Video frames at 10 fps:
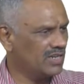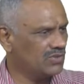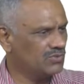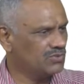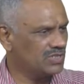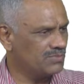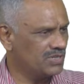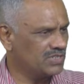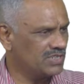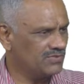huge
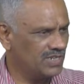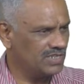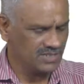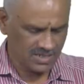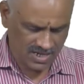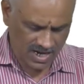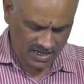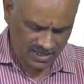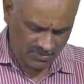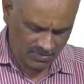temperature difference,
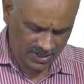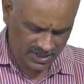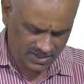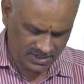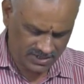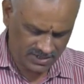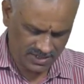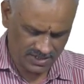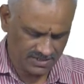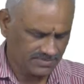another point is here.